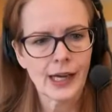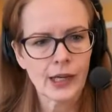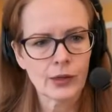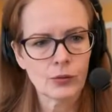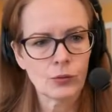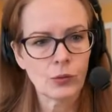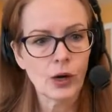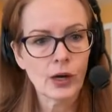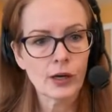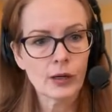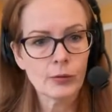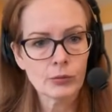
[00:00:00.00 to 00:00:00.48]
I'd
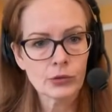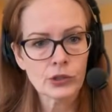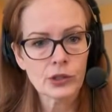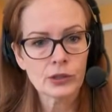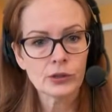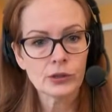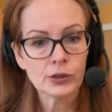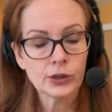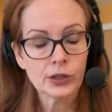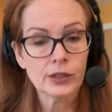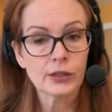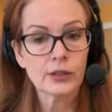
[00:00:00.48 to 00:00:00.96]
want them to
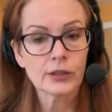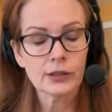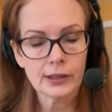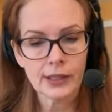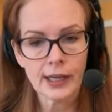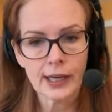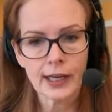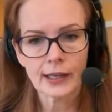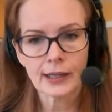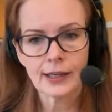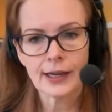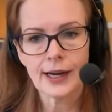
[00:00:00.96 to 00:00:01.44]
look
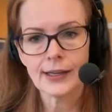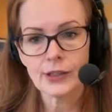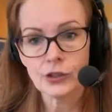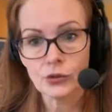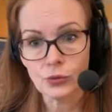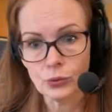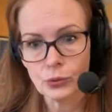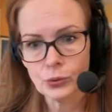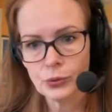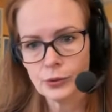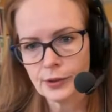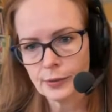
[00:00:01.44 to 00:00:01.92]
like I
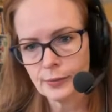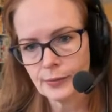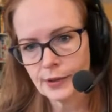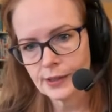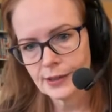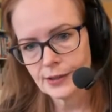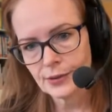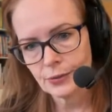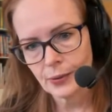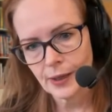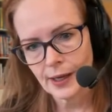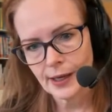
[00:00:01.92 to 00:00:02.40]
drew them
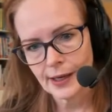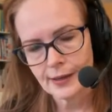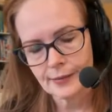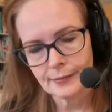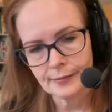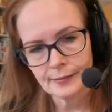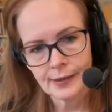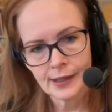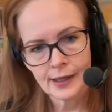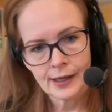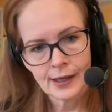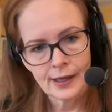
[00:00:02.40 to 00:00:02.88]
this way.